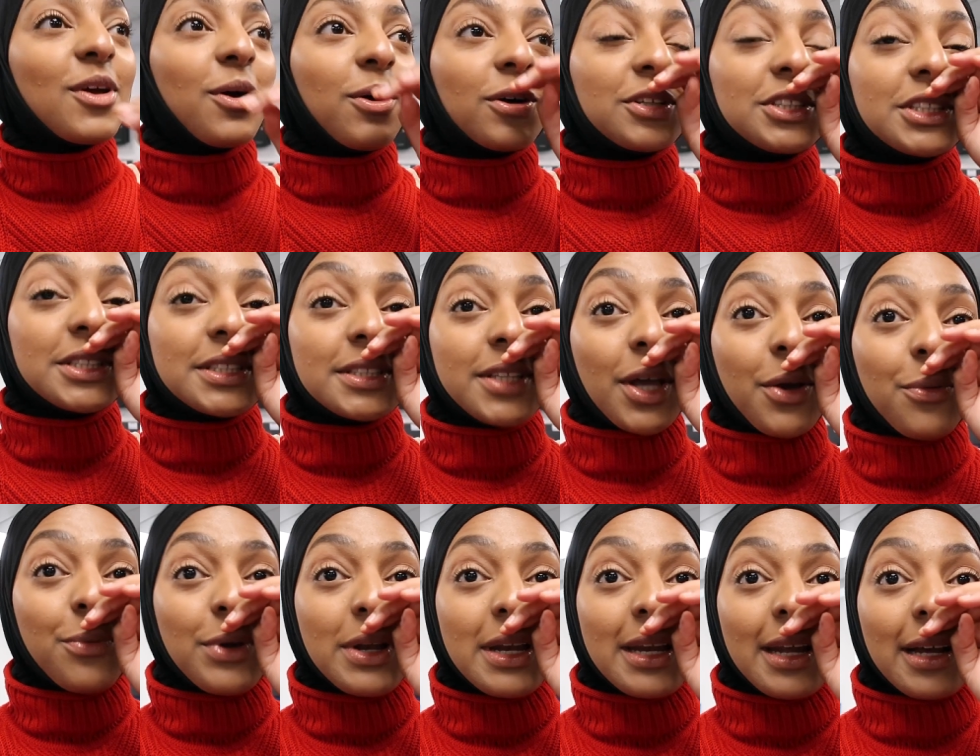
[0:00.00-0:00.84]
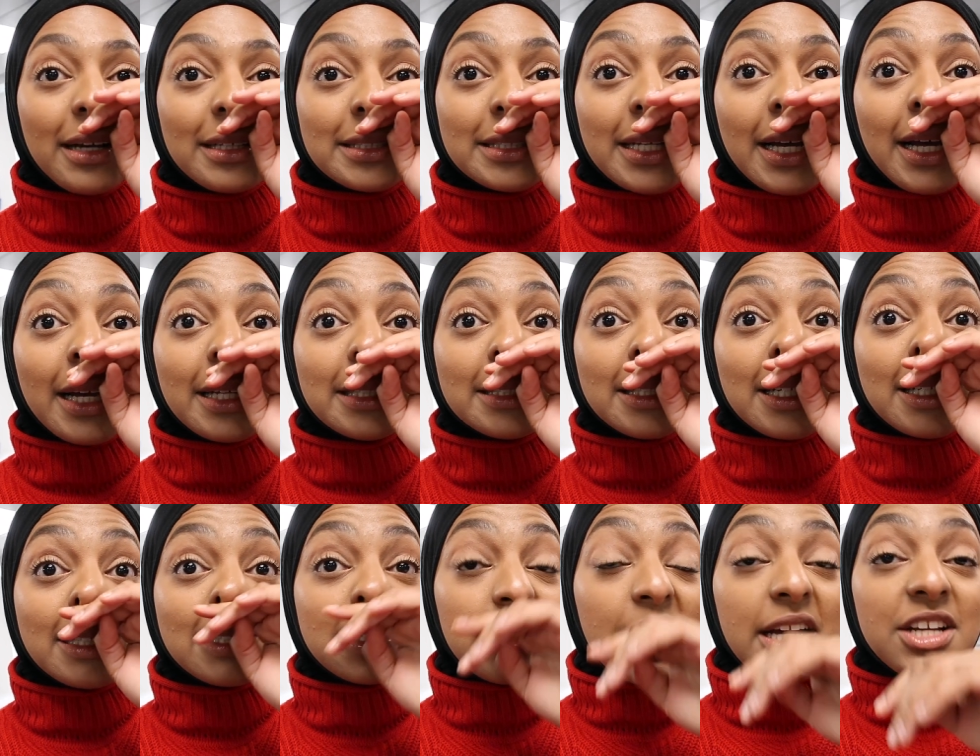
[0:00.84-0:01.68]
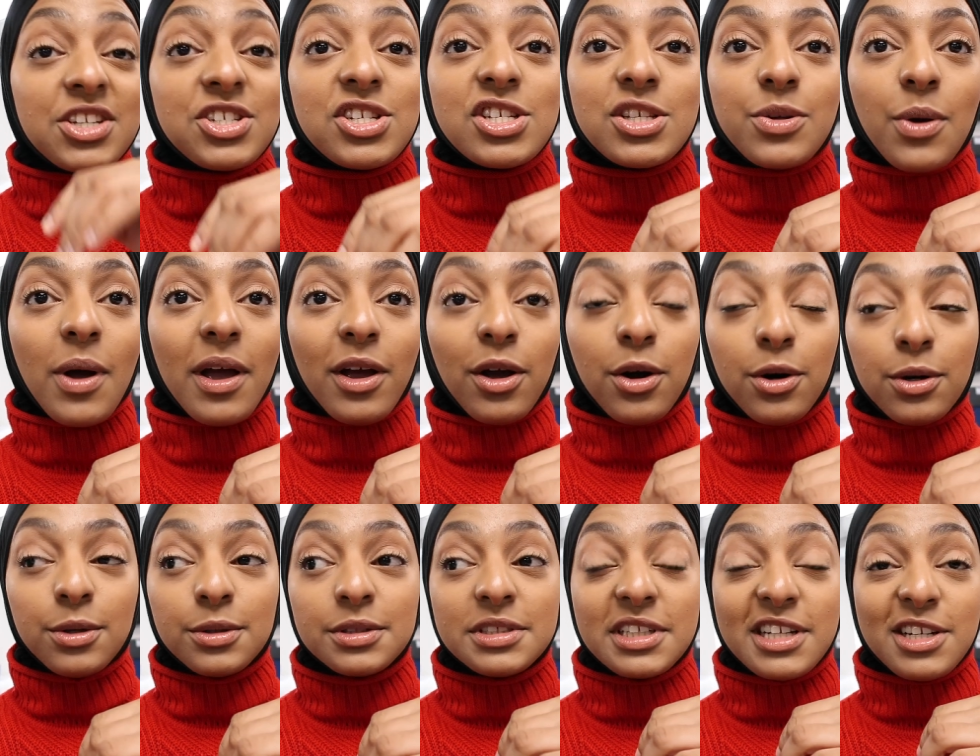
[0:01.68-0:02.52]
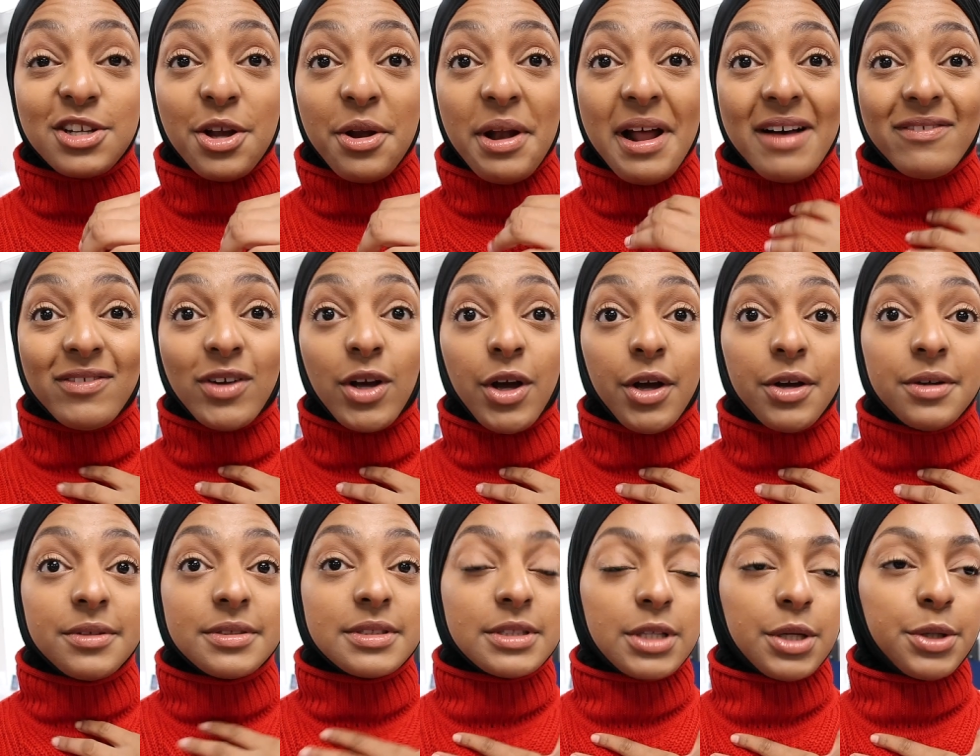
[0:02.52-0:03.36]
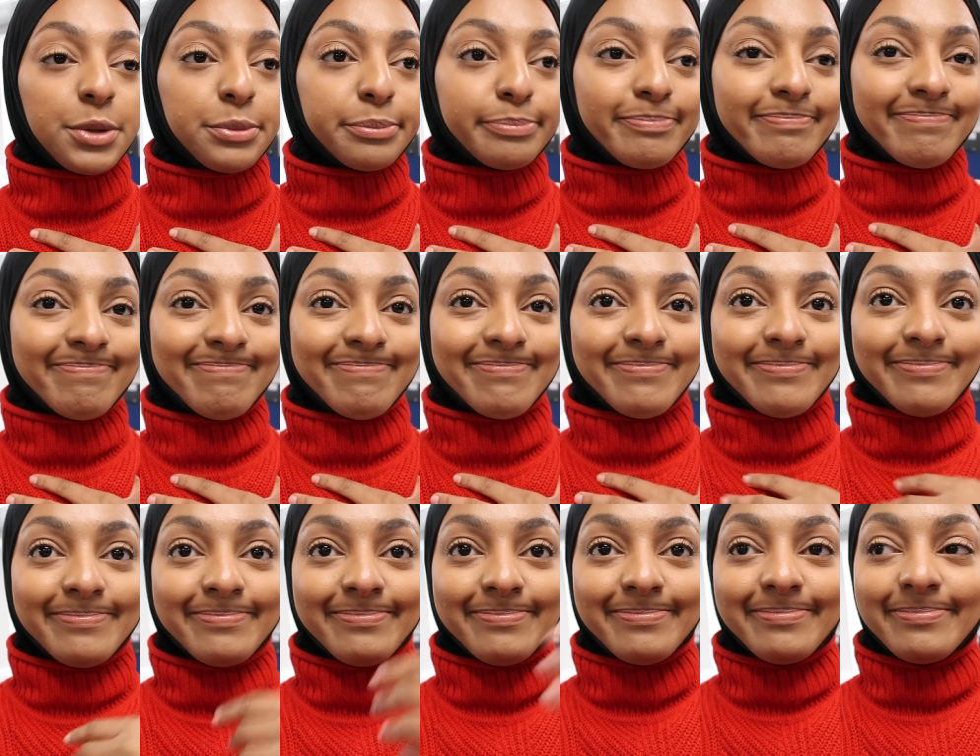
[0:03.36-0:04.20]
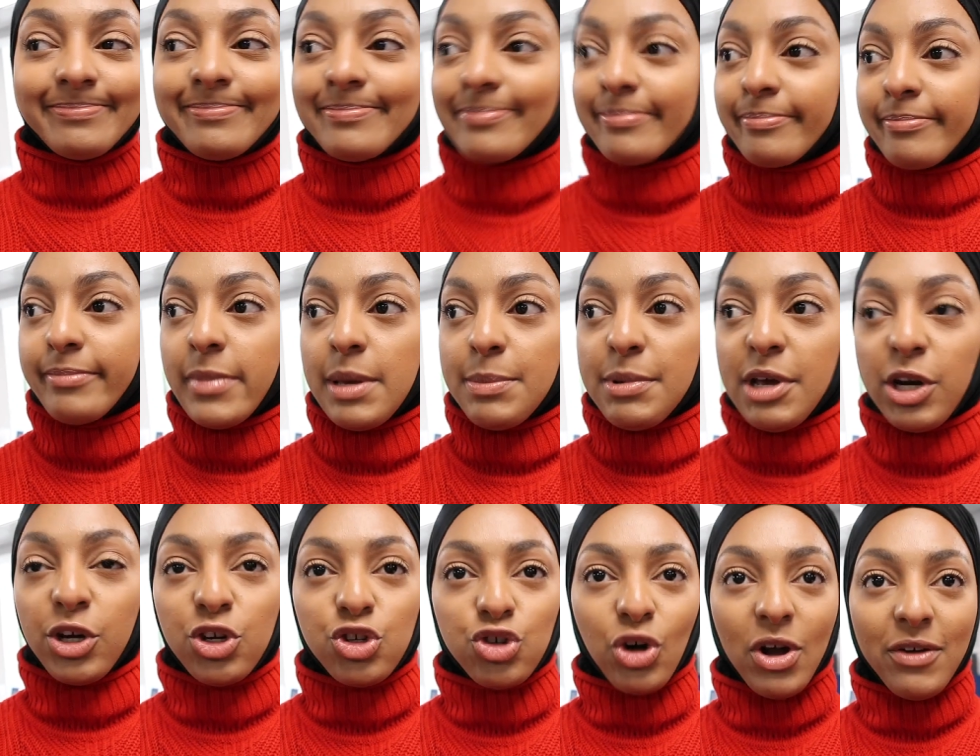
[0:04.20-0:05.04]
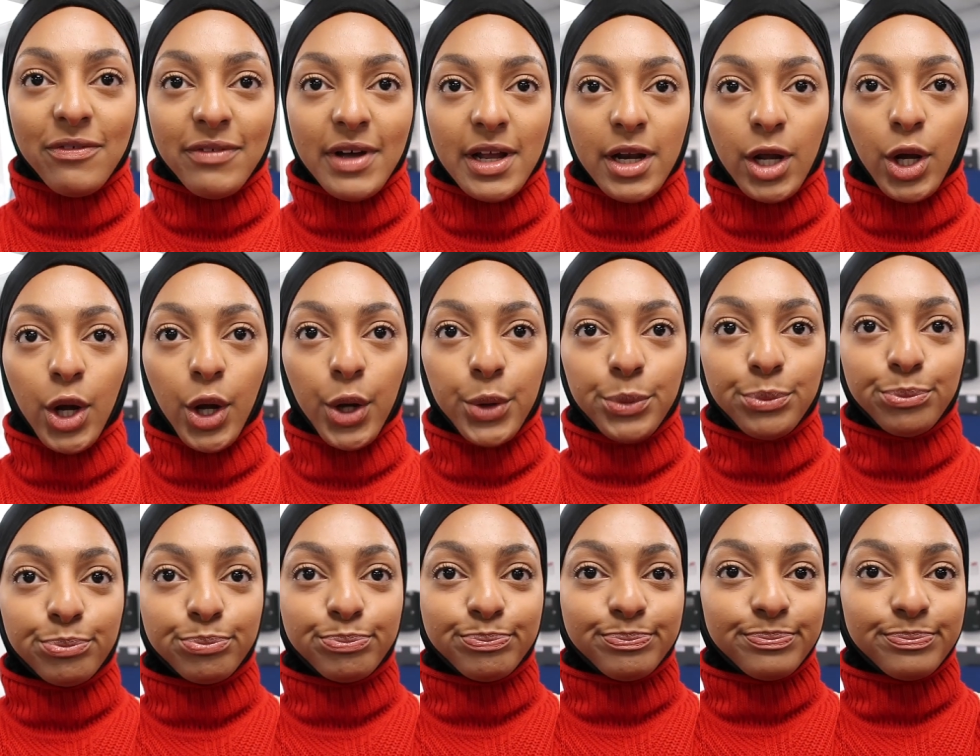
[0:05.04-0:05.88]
Gosh, it's so windy outside, and actually it's quite cold, and I don't have a coat, so maybe I could try and find a coat.